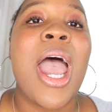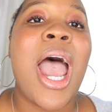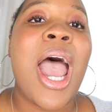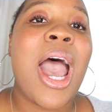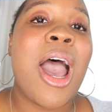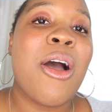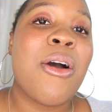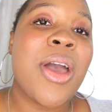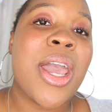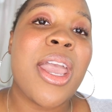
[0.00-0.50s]

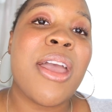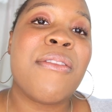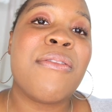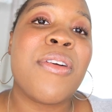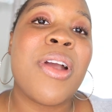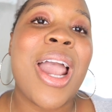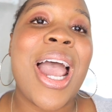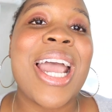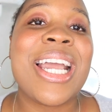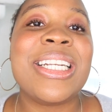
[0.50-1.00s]

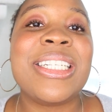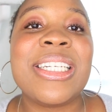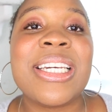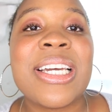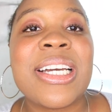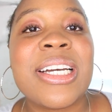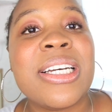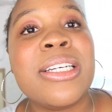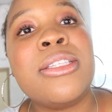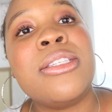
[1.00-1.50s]
However, I
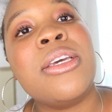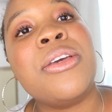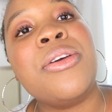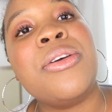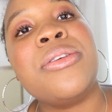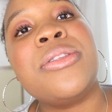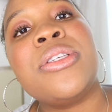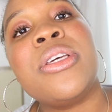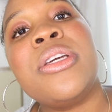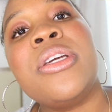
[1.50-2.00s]
did
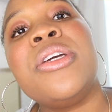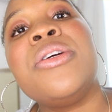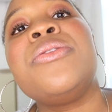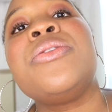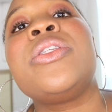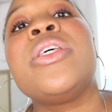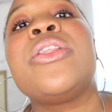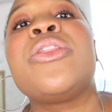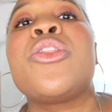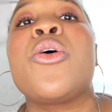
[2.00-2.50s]
continue to
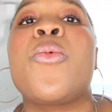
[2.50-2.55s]
use it.